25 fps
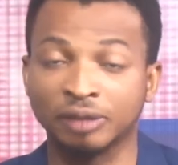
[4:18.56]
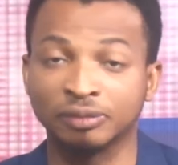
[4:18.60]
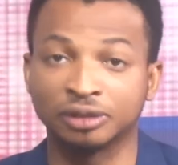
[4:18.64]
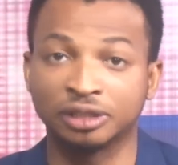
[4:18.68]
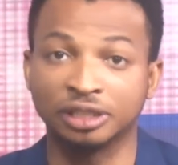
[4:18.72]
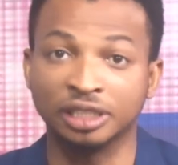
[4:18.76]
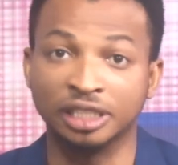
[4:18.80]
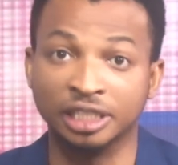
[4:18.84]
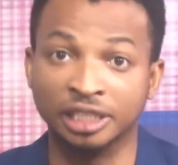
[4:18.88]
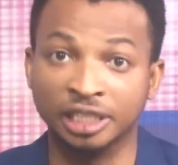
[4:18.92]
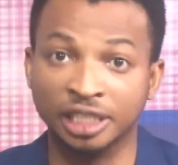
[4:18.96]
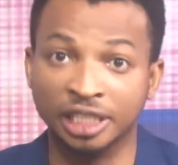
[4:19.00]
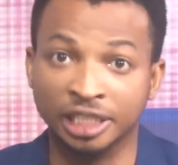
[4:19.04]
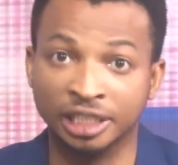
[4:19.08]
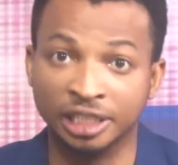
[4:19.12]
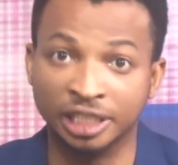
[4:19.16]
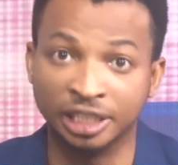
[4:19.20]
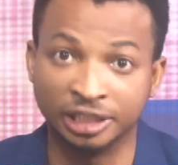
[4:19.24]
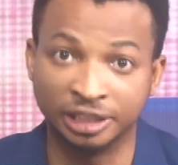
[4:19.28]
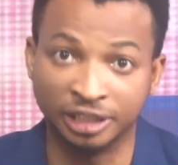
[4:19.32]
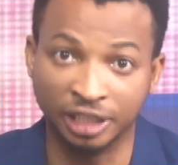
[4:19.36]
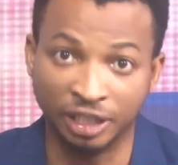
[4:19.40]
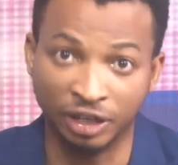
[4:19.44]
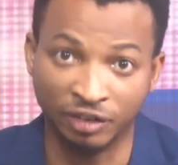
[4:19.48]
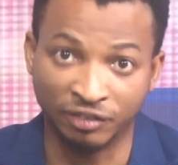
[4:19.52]
in, in,
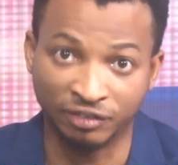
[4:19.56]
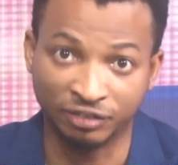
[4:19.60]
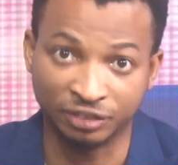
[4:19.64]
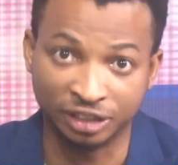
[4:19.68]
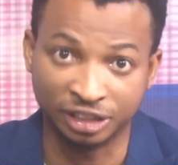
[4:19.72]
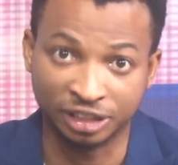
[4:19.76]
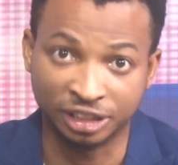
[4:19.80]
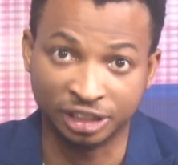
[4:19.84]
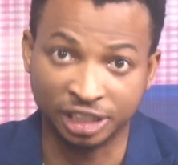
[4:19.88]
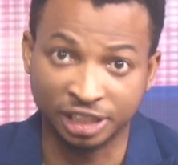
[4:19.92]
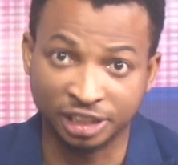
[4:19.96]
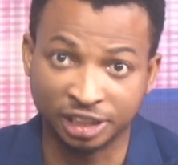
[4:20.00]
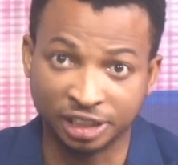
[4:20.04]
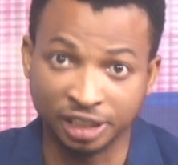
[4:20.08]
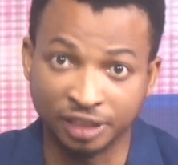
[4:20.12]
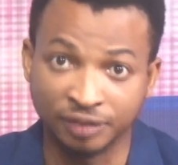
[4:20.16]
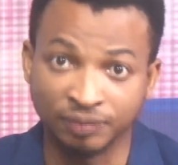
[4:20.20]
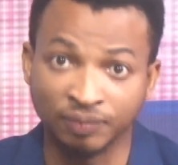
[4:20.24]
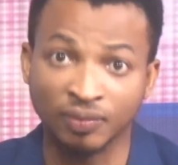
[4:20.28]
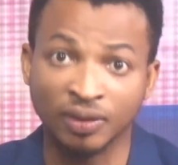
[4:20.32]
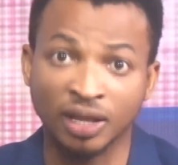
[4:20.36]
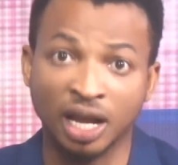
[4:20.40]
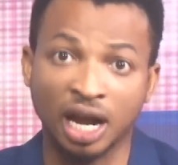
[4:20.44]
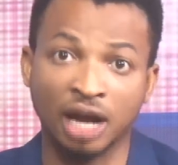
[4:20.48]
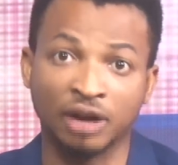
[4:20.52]
in, of the season.
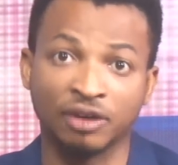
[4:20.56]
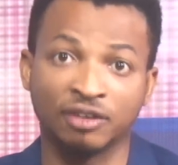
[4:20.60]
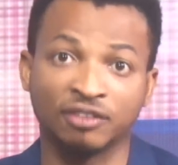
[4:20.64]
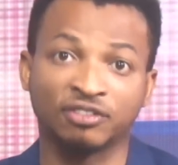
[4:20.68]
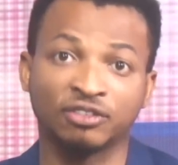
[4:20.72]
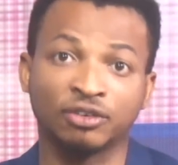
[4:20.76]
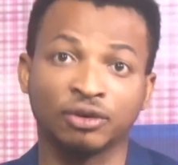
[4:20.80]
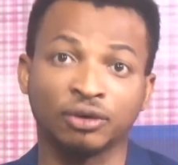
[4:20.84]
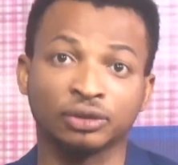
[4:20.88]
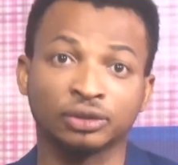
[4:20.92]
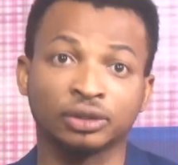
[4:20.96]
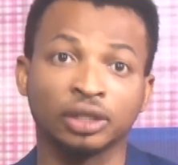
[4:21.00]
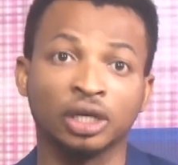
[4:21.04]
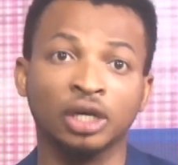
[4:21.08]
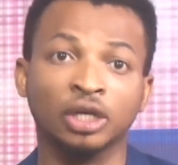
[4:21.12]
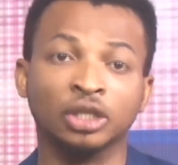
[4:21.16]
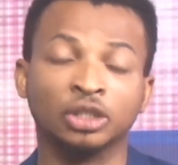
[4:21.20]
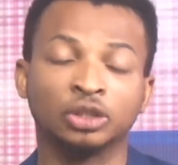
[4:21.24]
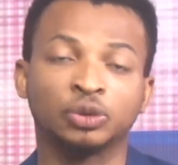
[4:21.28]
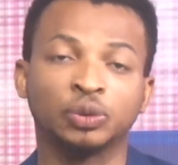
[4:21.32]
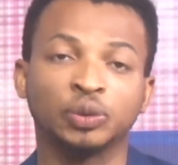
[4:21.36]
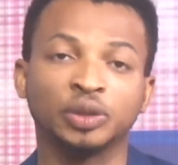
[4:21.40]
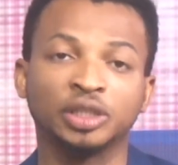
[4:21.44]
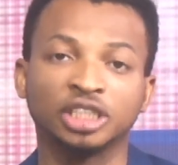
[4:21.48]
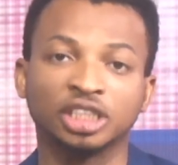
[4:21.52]
And of course,
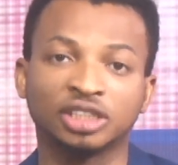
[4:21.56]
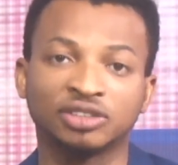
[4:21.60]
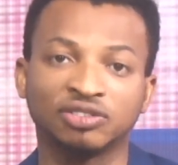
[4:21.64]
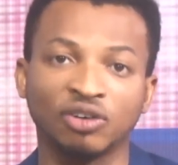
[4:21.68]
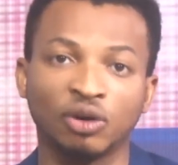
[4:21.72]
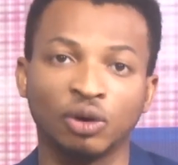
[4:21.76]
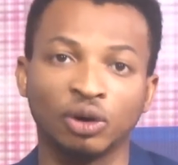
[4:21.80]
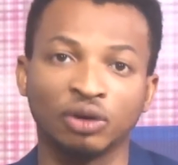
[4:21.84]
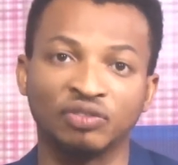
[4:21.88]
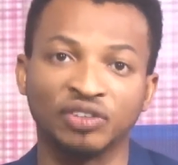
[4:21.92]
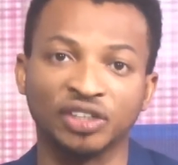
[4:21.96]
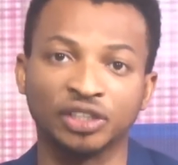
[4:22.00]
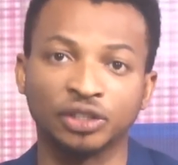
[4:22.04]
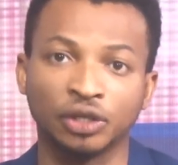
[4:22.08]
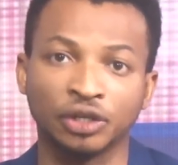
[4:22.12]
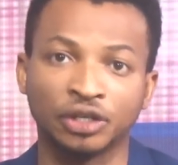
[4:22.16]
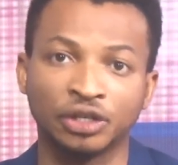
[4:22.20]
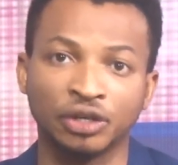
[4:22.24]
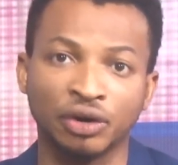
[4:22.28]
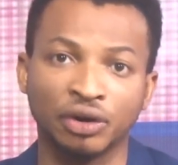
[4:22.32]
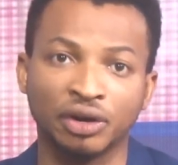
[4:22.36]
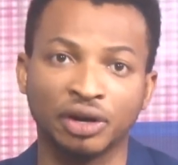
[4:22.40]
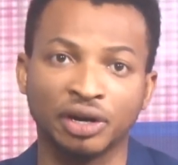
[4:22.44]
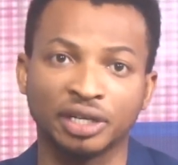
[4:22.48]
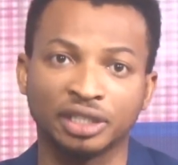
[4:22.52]
Swedish forward Viktor
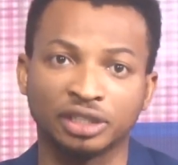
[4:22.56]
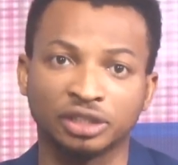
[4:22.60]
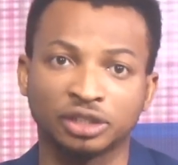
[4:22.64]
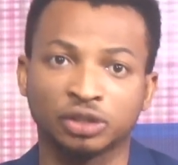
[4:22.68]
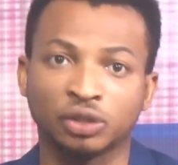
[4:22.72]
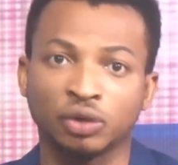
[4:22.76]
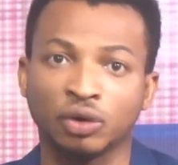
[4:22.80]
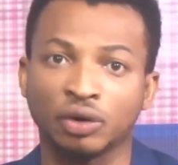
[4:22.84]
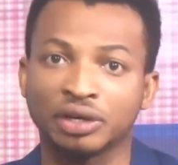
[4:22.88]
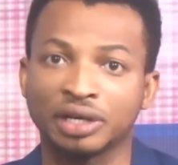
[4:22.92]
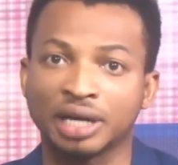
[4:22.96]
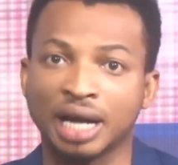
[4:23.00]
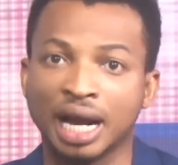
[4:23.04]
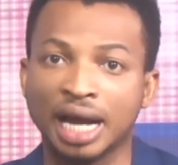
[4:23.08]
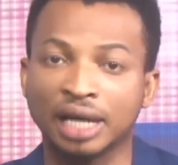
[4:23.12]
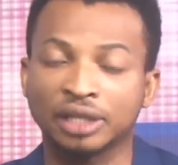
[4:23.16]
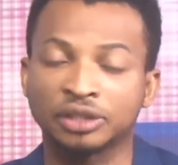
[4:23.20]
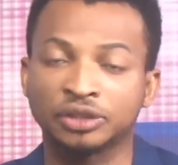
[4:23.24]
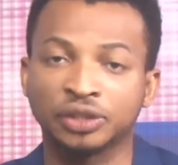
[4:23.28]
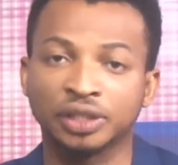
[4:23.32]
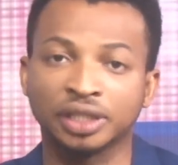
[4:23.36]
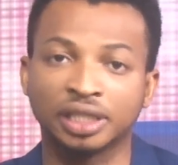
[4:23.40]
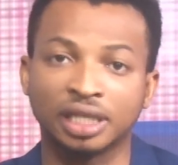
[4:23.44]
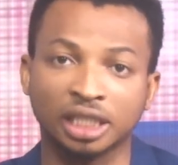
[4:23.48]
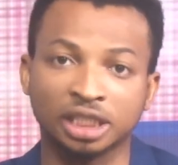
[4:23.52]
Gyökeres scored a
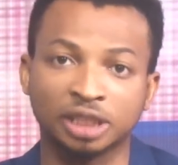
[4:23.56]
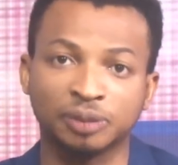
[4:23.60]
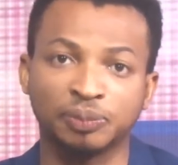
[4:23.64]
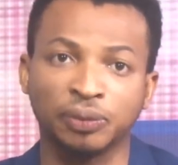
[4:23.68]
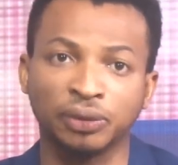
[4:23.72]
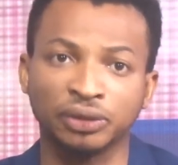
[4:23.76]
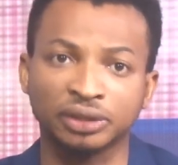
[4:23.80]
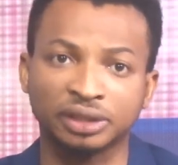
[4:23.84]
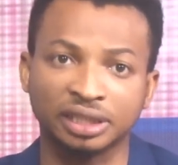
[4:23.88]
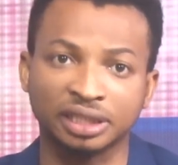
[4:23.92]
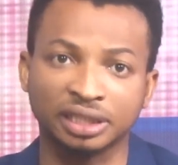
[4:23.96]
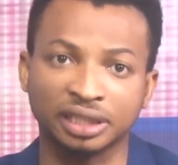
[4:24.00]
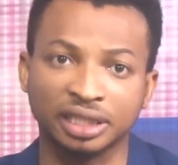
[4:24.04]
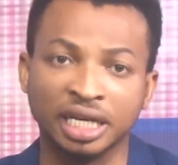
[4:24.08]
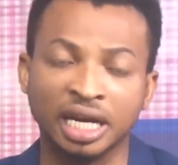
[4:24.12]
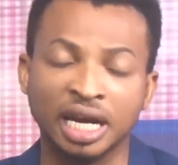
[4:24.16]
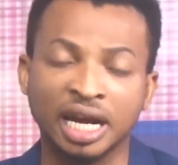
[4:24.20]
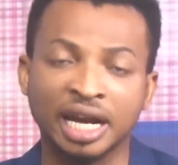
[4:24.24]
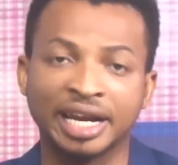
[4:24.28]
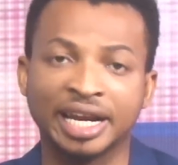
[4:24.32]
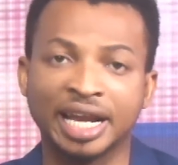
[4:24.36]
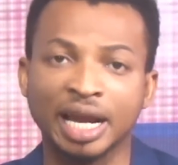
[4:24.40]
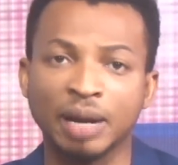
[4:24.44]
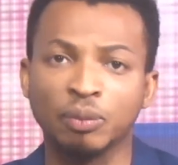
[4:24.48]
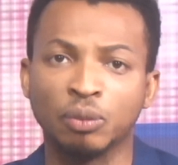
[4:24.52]
hat-trick as Sporting
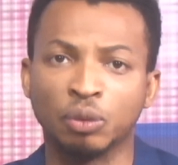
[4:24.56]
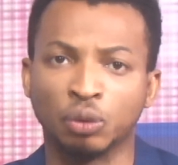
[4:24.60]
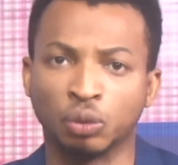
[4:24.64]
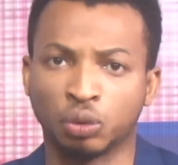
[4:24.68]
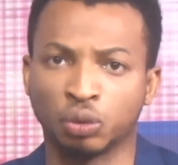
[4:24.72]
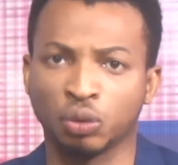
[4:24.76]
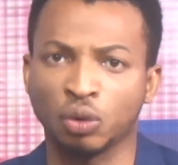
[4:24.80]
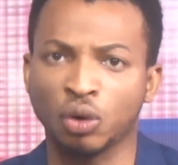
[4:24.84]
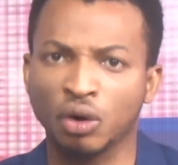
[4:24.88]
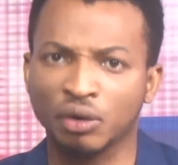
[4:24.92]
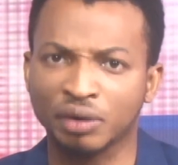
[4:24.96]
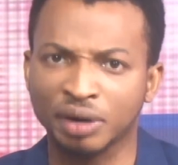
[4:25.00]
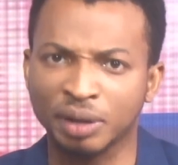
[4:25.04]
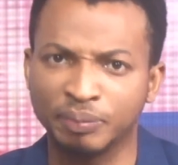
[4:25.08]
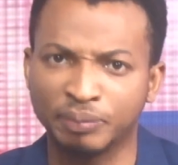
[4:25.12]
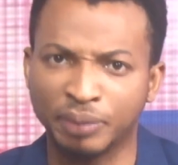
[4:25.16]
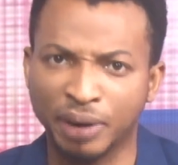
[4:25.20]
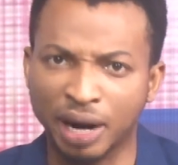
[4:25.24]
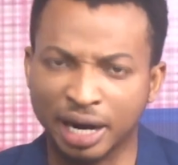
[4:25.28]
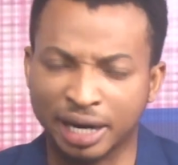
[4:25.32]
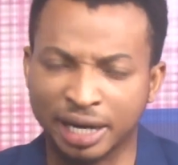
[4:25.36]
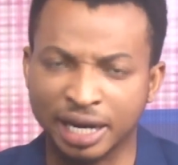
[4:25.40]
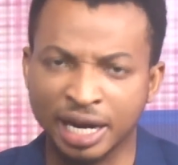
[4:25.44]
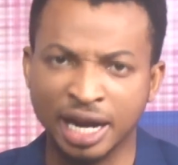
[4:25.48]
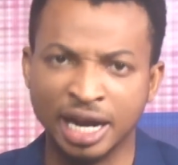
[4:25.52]
came roaring
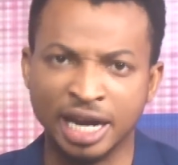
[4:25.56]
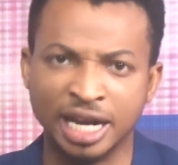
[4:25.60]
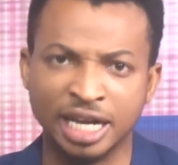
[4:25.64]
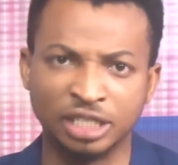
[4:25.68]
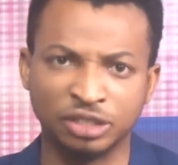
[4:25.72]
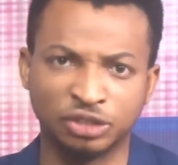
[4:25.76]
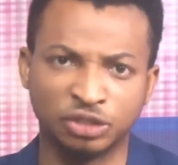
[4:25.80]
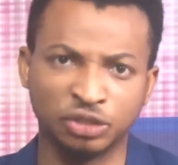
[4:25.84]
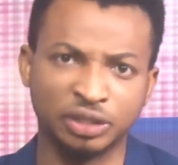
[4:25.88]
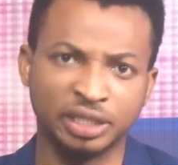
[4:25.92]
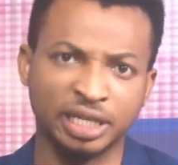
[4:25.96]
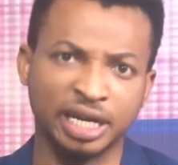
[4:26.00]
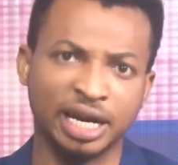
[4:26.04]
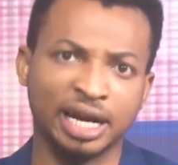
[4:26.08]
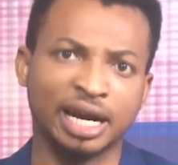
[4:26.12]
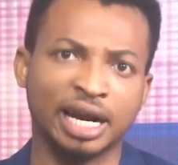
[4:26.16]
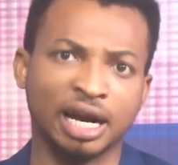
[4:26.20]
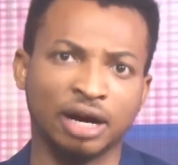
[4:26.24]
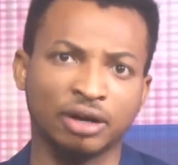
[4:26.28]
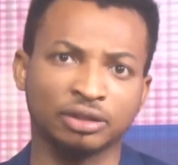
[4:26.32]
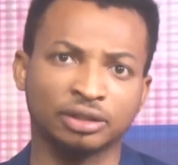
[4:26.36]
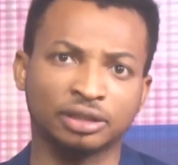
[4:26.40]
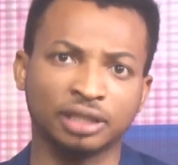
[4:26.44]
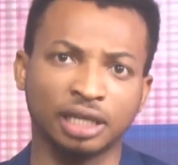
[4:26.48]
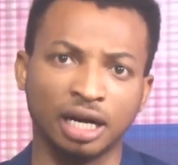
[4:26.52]
back into the encounter.